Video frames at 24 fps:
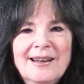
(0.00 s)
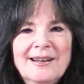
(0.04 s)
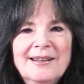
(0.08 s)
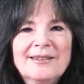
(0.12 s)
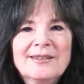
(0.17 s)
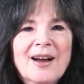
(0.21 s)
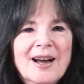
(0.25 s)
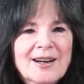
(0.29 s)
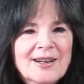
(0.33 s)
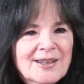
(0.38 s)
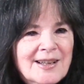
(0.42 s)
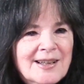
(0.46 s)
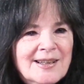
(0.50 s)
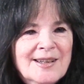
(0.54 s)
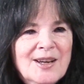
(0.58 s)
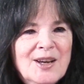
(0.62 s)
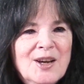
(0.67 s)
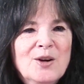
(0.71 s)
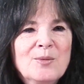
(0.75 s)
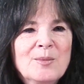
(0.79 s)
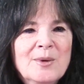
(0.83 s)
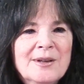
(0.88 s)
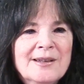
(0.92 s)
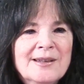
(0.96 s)
not just
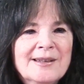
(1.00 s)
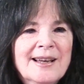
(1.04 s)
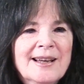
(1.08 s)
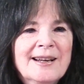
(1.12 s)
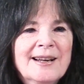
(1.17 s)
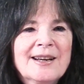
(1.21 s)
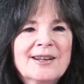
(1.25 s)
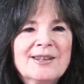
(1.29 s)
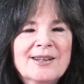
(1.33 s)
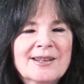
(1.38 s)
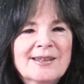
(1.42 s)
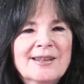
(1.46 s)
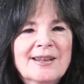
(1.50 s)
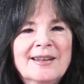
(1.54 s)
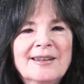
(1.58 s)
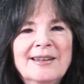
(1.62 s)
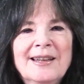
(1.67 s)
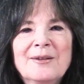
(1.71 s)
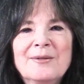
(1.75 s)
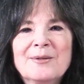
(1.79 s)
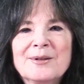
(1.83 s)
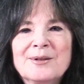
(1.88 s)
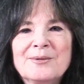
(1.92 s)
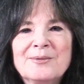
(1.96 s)
humans. And I just thought
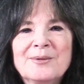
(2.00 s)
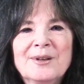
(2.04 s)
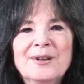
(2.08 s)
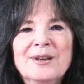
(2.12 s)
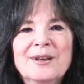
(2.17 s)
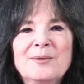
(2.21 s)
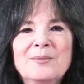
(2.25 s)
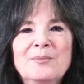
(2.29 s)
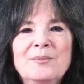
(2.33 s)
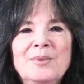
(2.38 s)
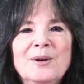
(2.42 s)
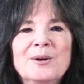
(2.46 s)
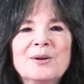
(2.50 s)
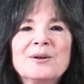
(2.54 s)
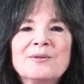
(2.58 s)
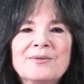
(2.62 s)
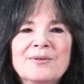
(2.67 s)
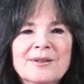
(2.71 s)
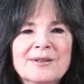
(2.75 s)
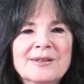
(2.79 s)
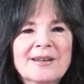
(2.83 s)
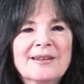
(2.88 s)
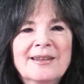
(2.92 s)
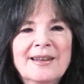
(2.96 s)
that was really
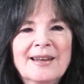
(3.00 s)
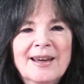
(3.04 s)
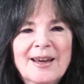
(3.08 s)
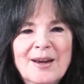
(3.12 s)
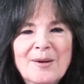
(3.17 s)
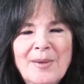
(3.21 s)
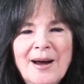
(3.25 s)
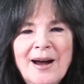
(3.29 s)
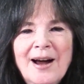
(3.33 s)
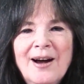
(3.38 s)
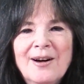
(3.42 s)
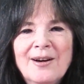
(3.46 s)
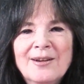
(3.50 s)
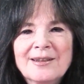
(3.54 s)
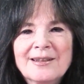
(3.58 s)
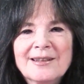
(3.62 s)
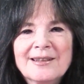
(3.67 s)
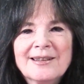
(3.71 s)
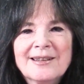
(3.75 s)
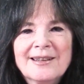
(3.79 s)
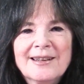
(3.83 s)
beautiful to think about.